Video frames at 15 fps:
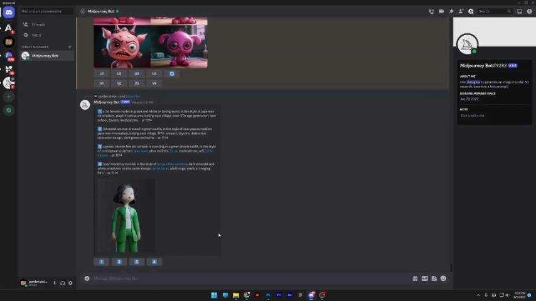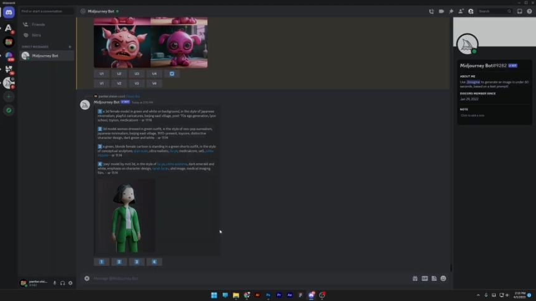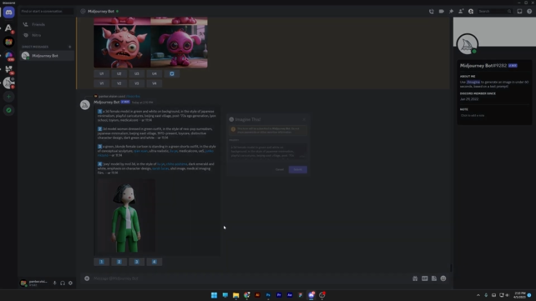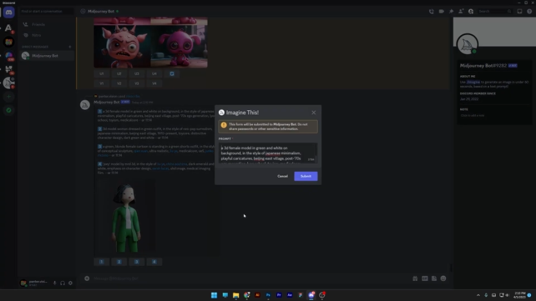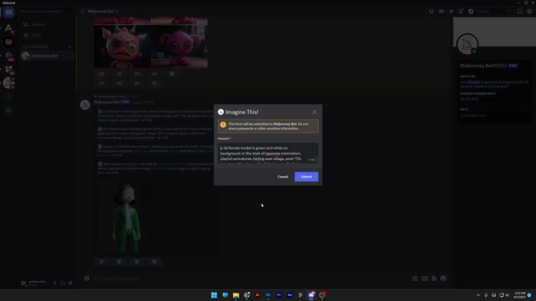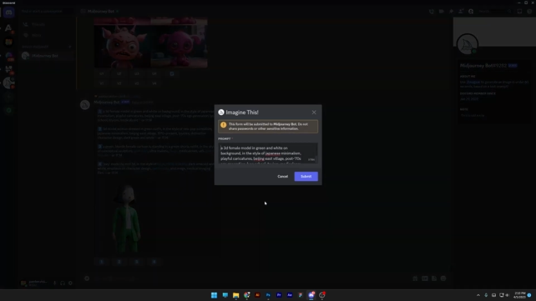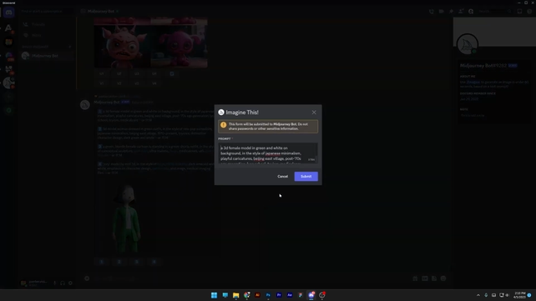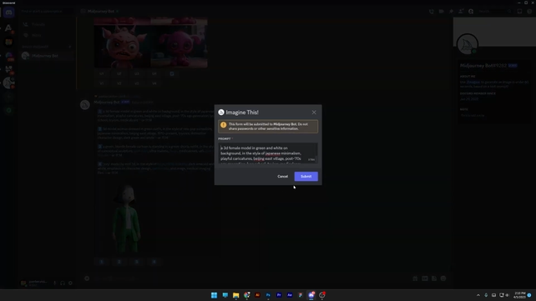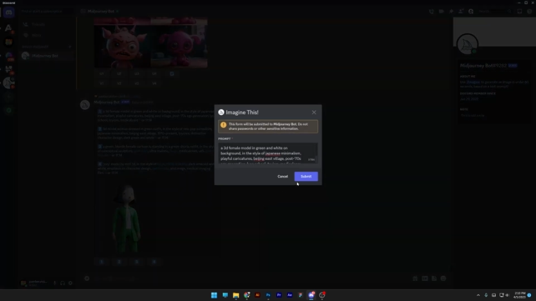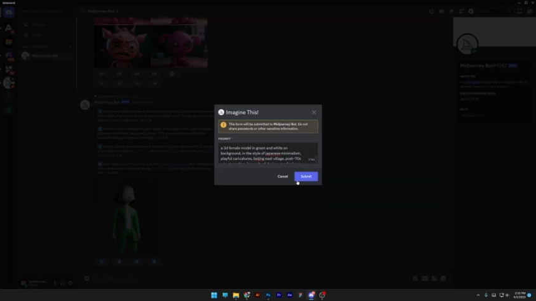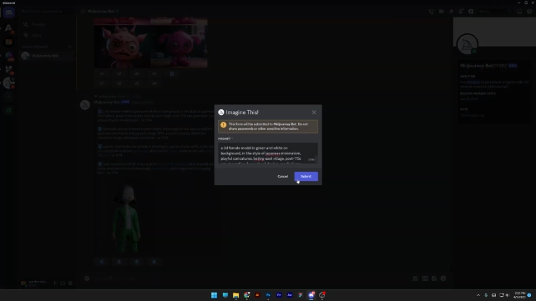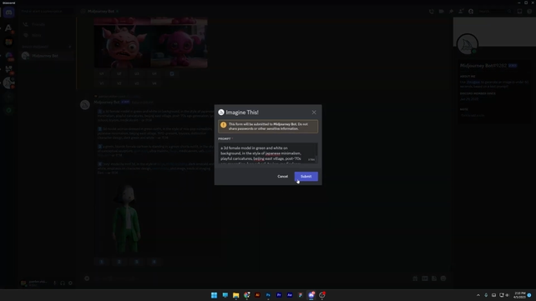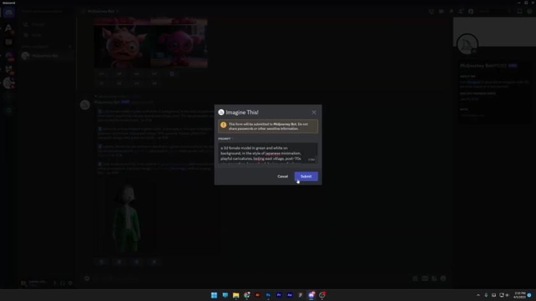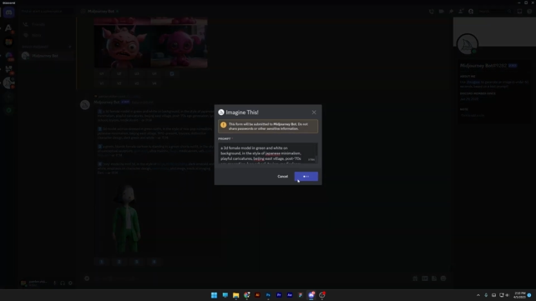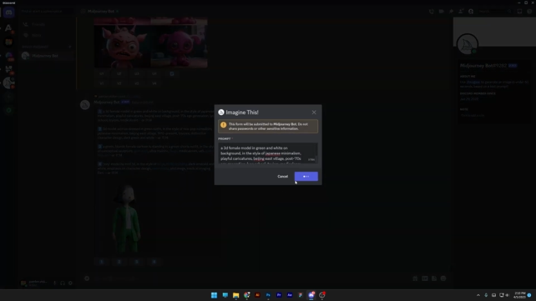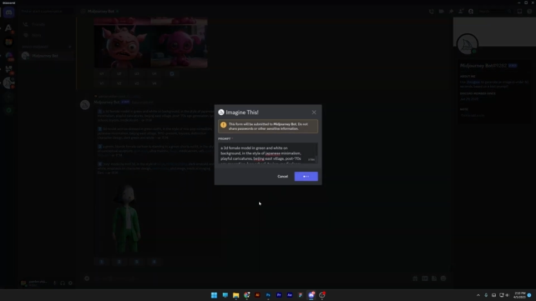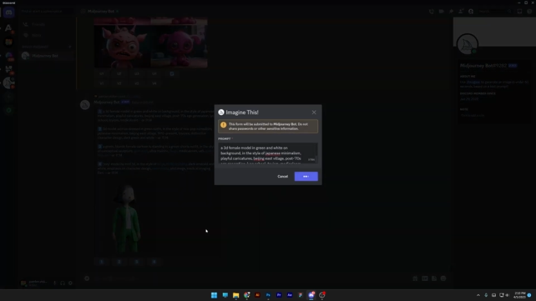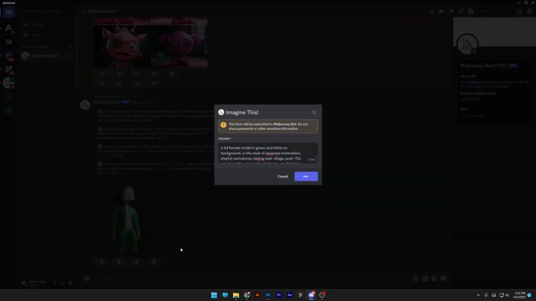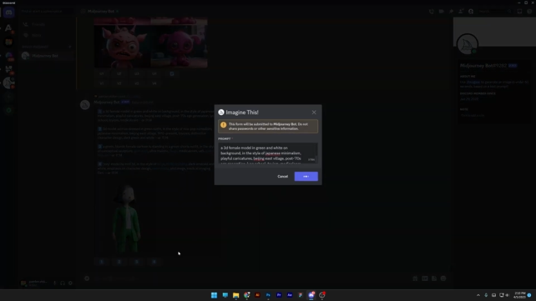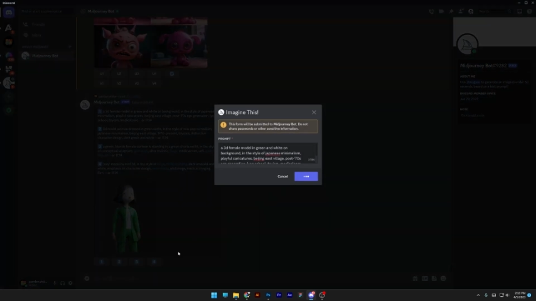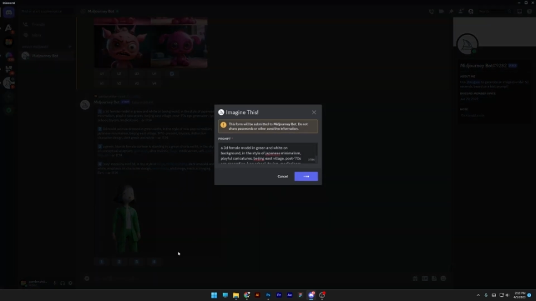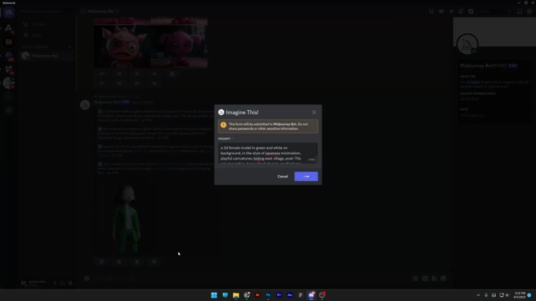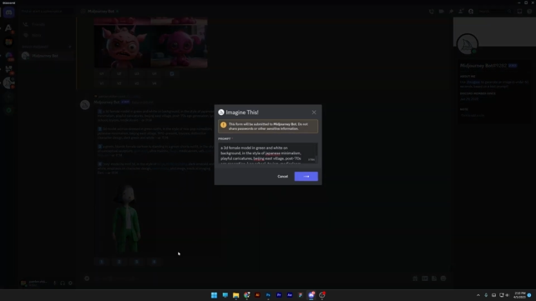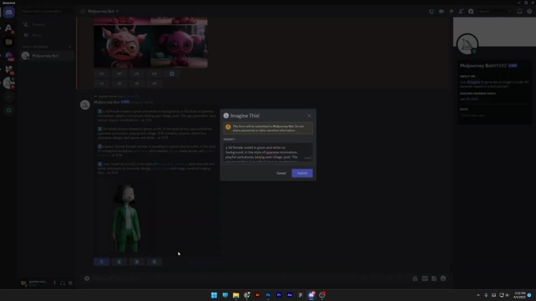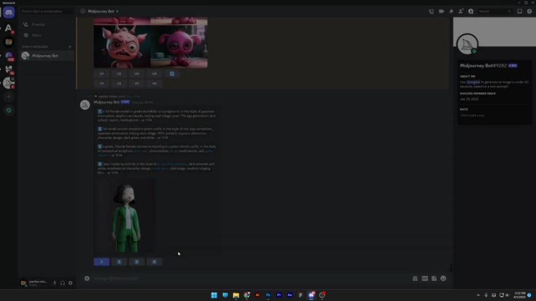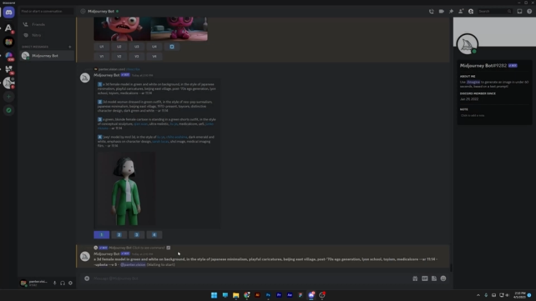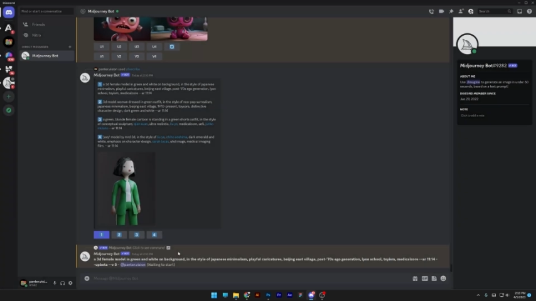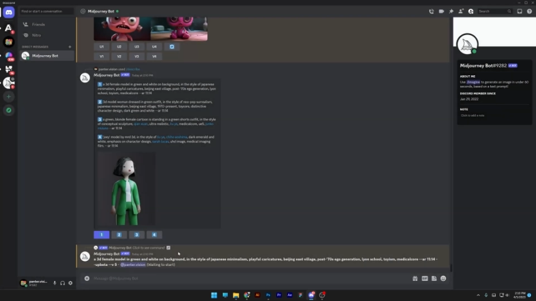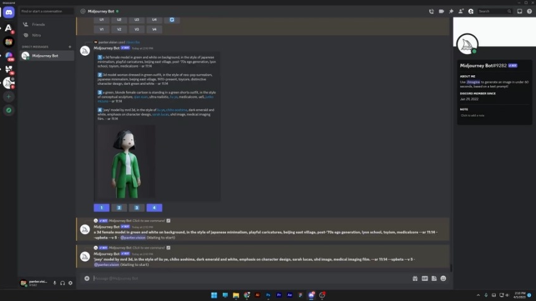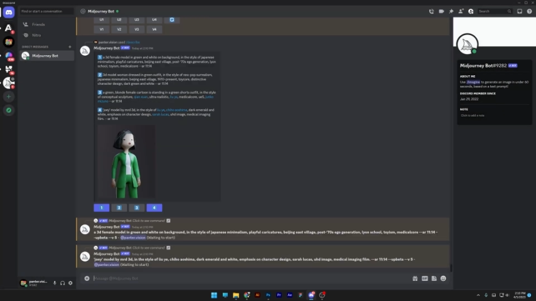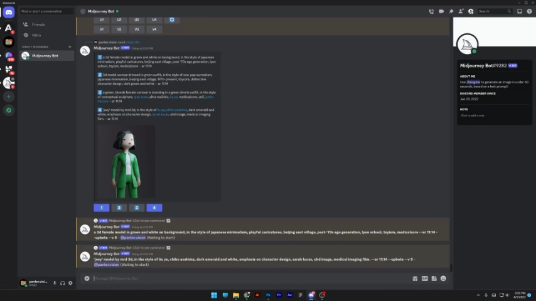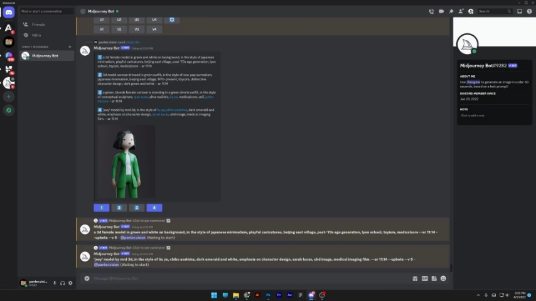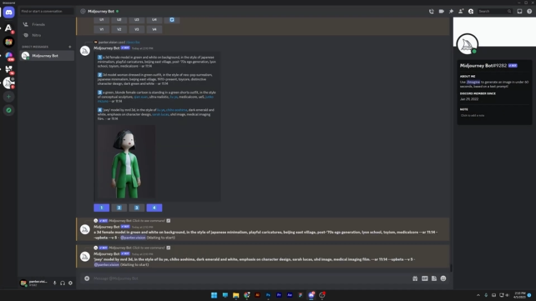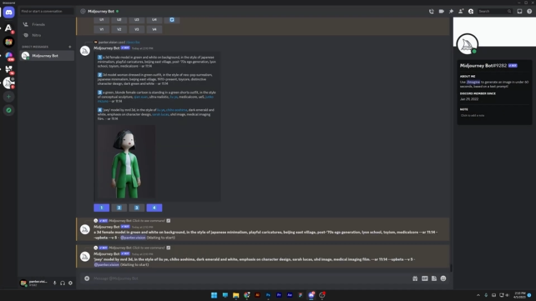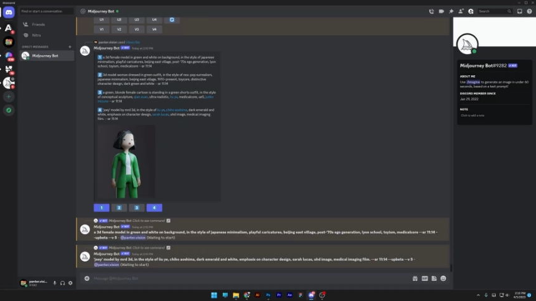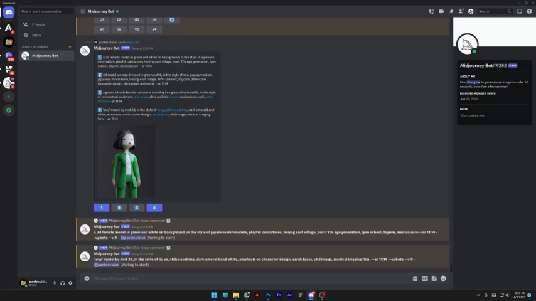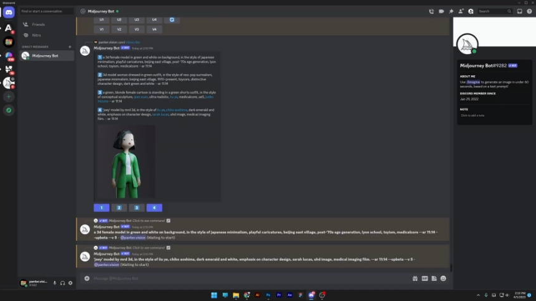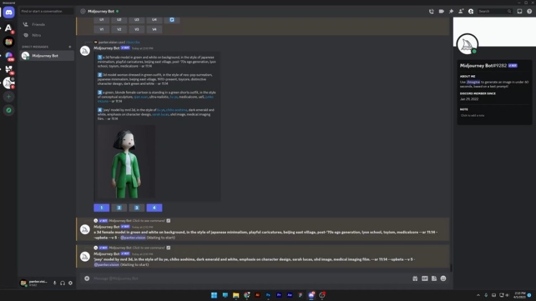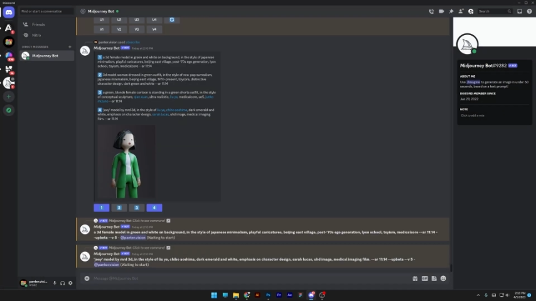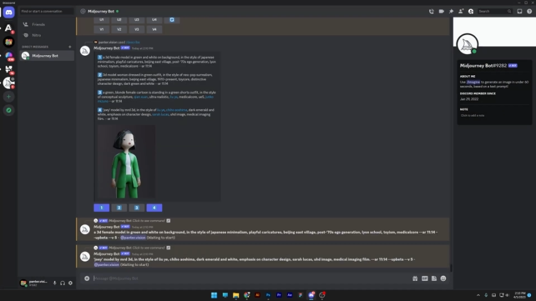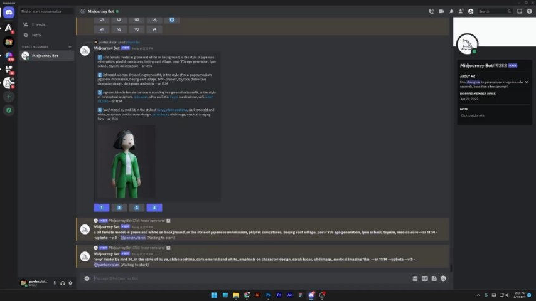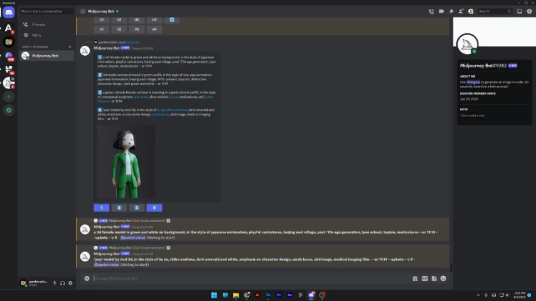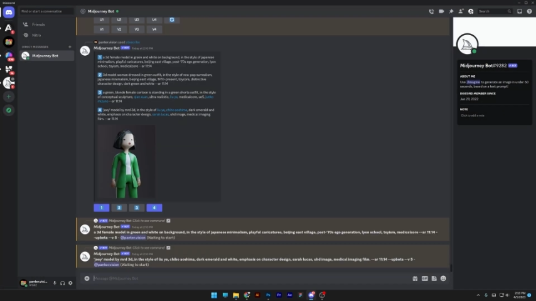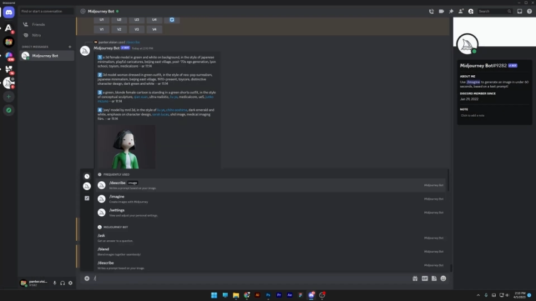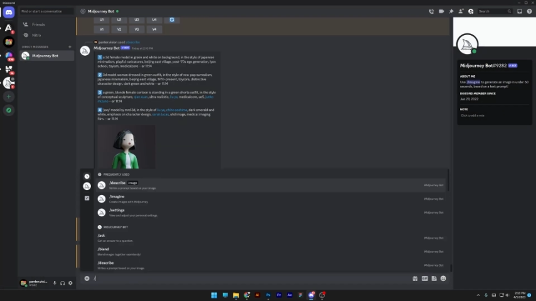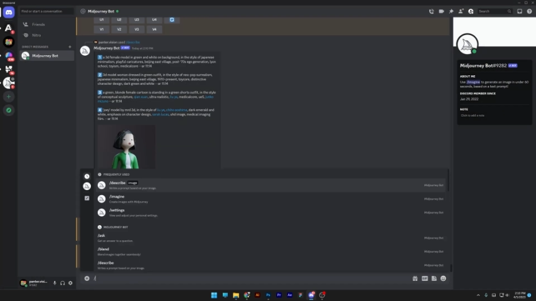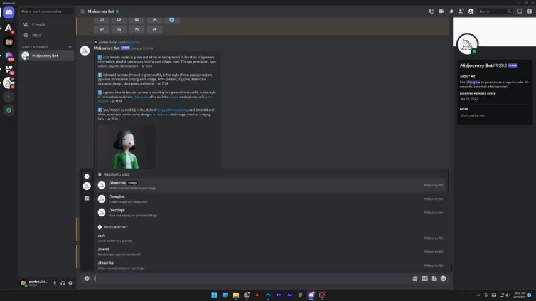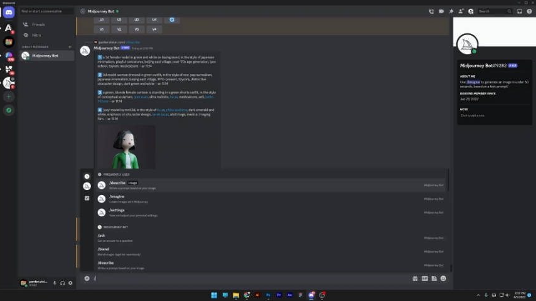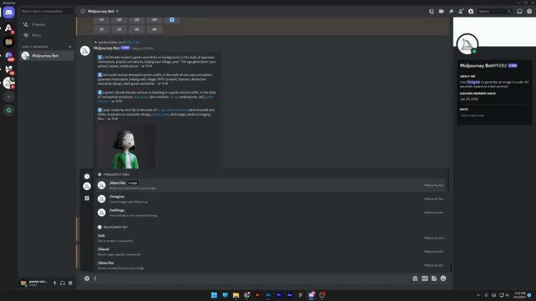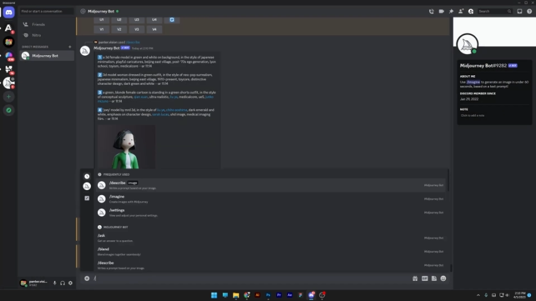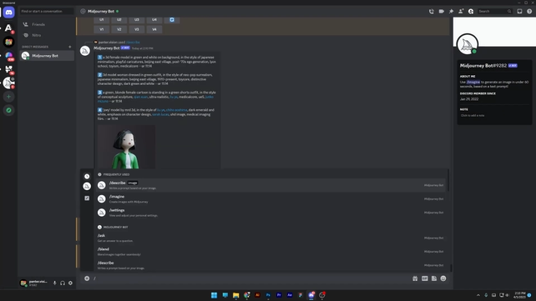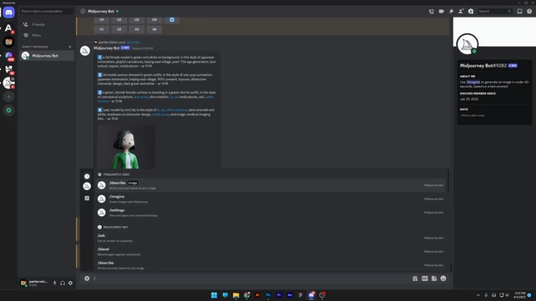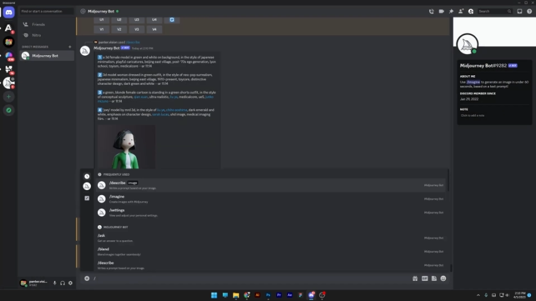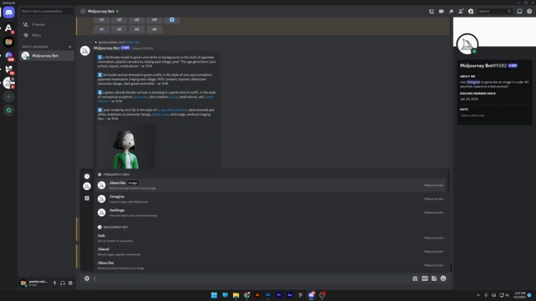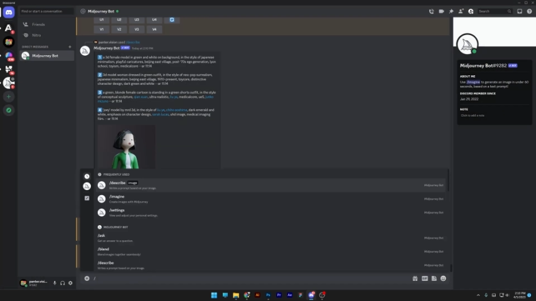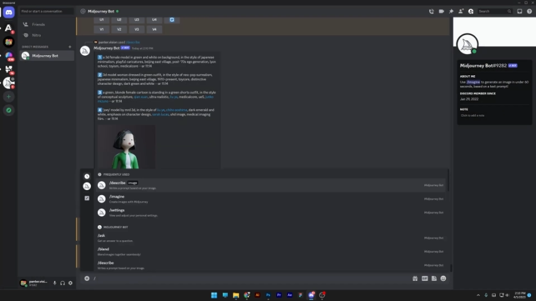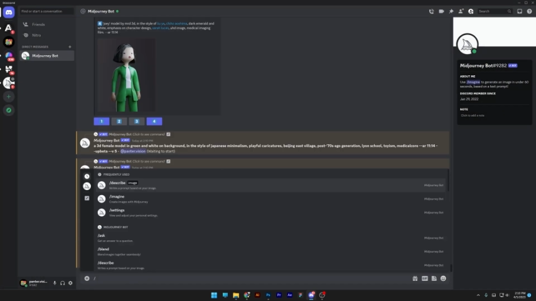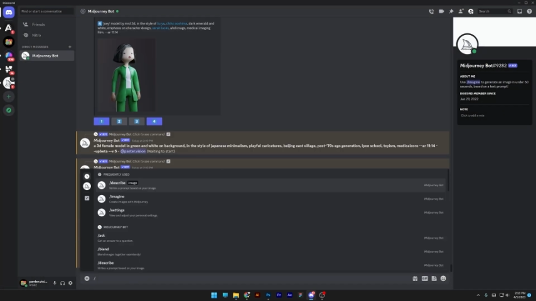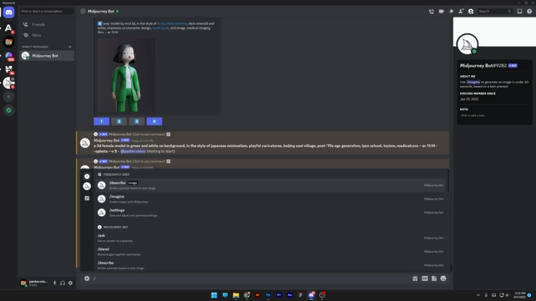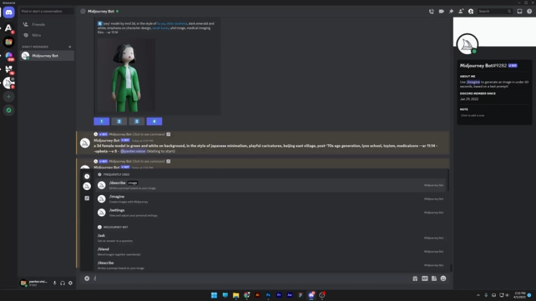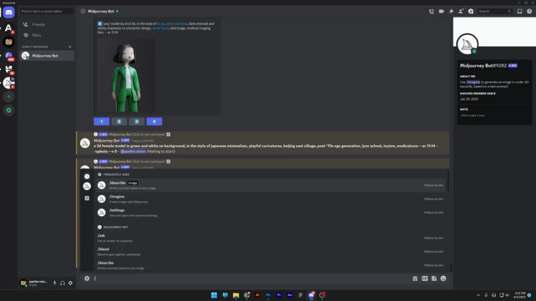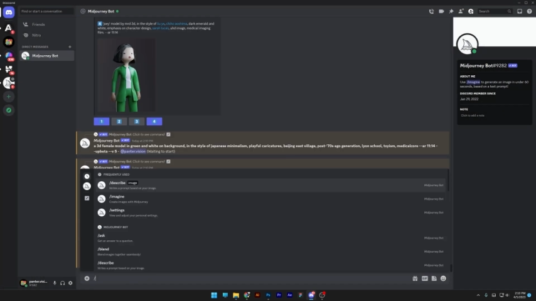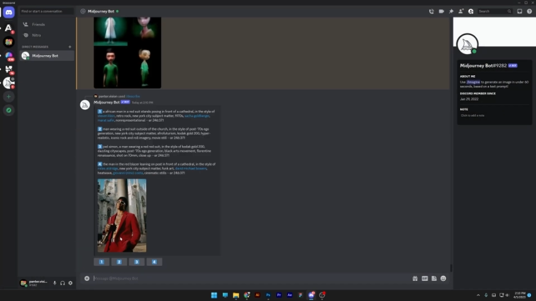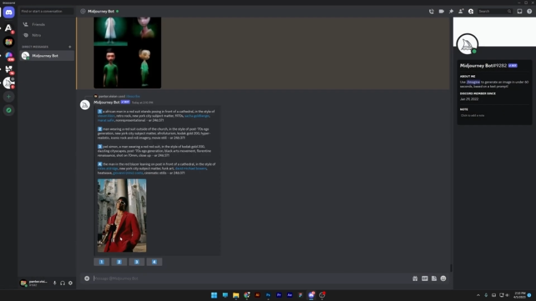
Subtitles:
(no speaker visible)